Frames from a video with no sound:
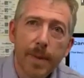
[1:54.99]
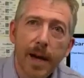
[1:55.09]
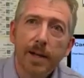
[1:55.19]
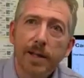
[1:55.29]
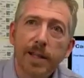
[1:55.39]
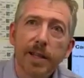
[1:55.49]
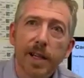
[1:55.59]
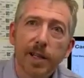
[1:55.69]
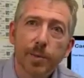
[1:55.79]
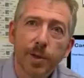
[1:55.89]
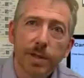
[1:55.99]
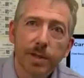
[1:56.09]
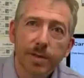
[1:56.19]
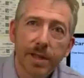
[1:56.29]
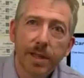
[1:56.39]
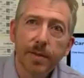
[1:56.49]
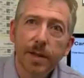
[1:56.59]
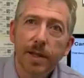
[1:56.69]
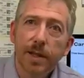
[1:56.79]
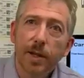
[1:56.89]
Our clinical experts have
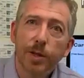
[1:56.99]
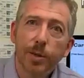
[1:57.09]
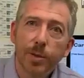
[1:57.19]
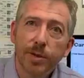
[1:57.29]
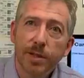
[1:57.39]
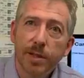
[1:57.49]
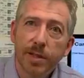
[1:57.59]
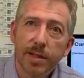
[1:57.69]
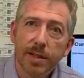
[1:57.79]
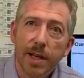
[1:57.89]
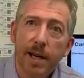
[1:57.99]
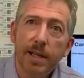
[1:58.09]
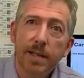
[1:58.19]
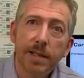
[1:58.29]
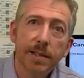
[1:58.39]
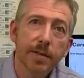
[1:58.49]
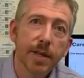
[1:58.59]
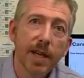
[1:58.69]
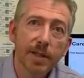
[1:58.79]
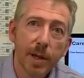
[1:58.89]
significantly contributed to the design and testing of
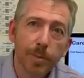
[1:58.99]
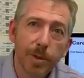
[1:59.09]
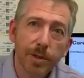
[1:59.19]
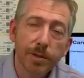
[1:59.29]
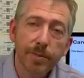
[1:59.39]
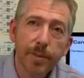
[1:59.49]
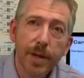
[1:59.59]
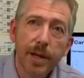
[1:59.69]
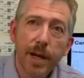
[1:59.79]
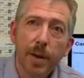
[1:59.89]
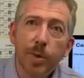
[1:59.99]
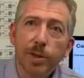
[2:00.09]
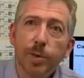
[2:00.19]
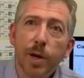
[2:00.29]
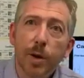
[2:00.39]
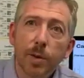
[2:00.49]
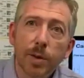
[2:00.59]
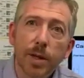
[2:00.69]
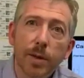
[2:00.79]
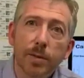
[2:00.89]
CareScan Plus, and whilst we
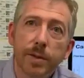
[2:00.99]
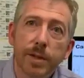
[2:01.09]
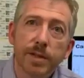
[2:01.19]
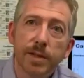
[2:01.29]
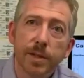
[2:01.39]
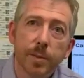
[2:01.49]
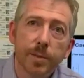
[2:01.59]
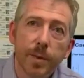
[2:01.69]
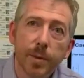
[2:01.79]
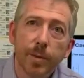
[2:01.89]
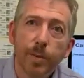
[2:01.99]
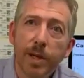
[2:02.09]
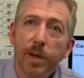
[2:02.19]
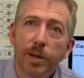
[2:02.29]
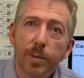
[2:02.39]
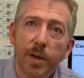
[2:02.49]
wholly owned the system, we called